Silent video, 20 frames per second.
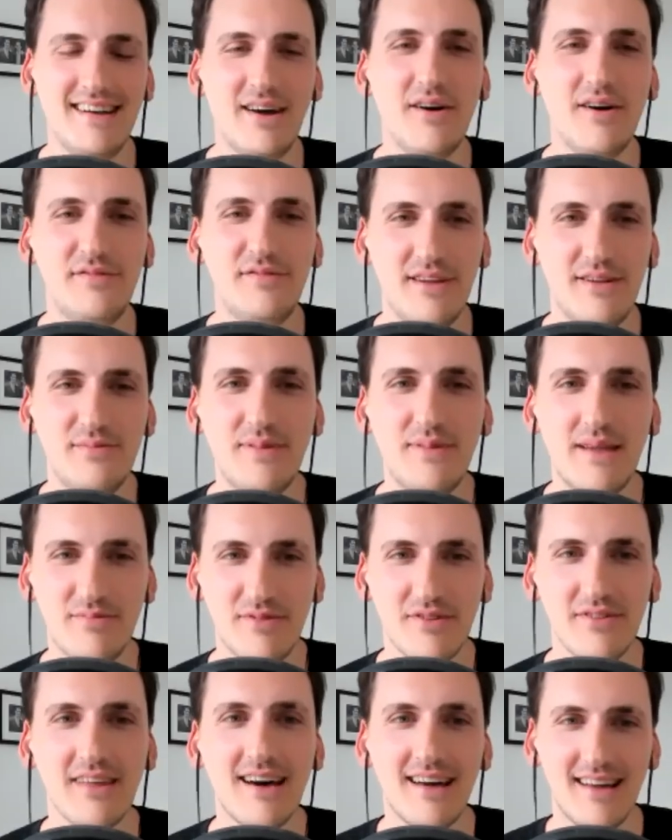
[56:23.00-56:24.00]
a few people
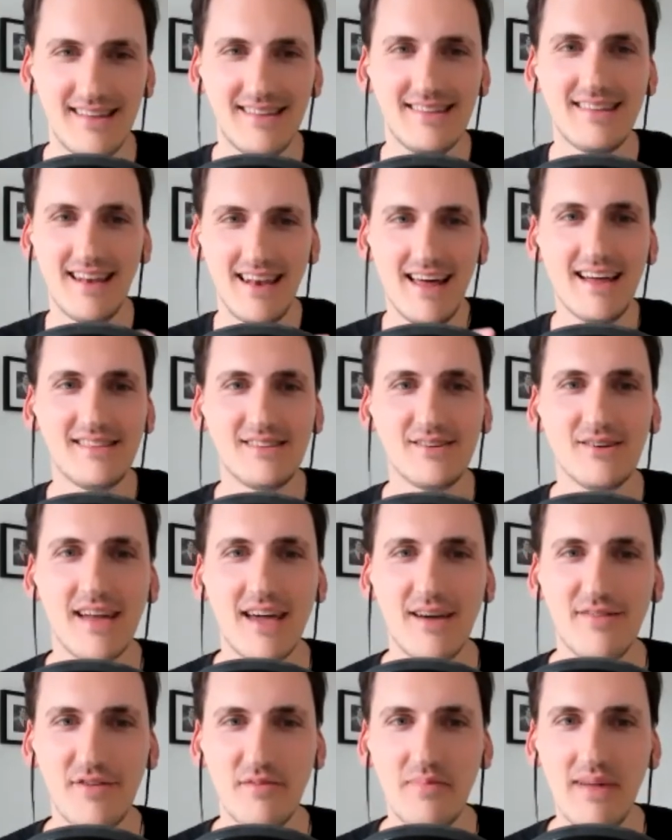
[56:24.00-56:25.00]
that that like doing it.
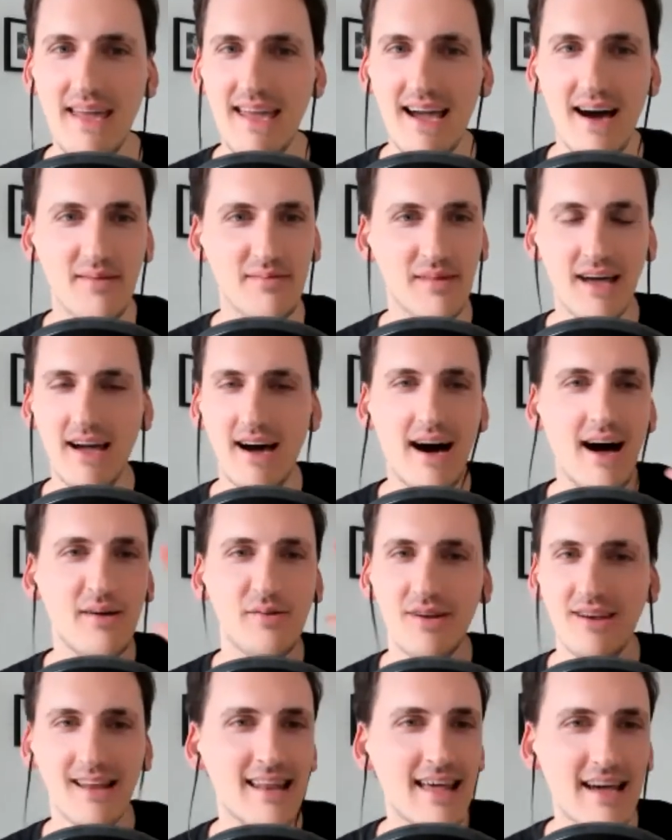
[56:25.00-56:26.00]
For me, I'm like, I would
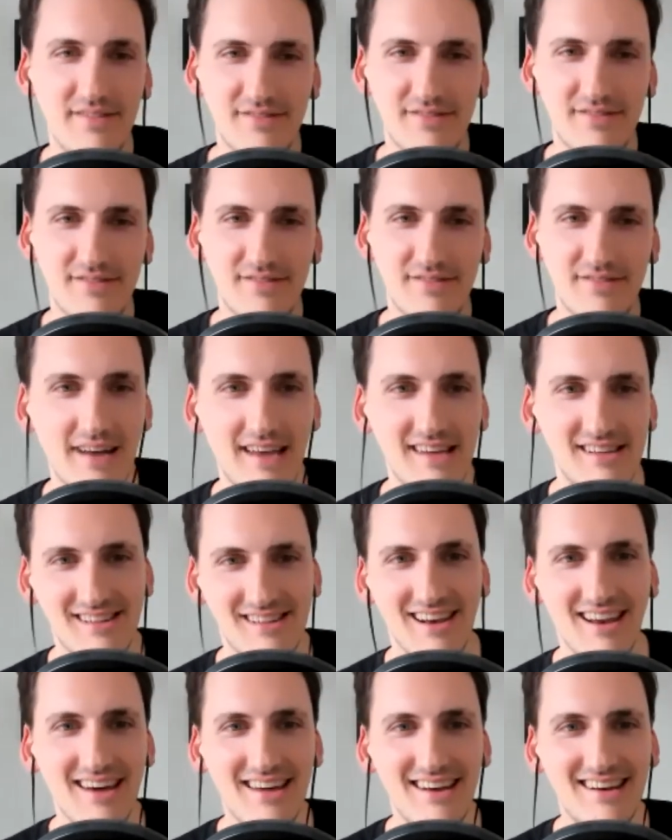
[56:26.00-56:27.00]
have left nope. your face to
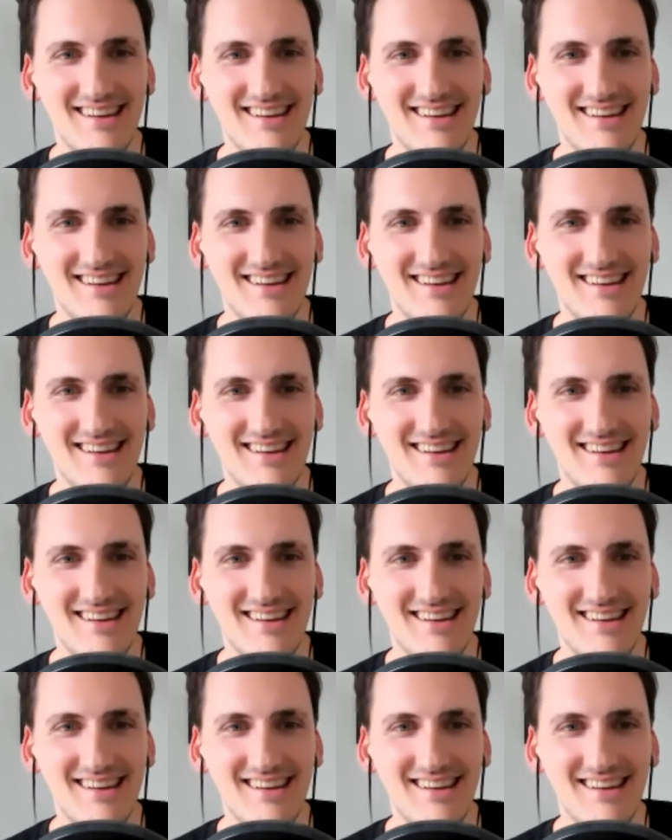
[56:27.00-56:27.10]
learn.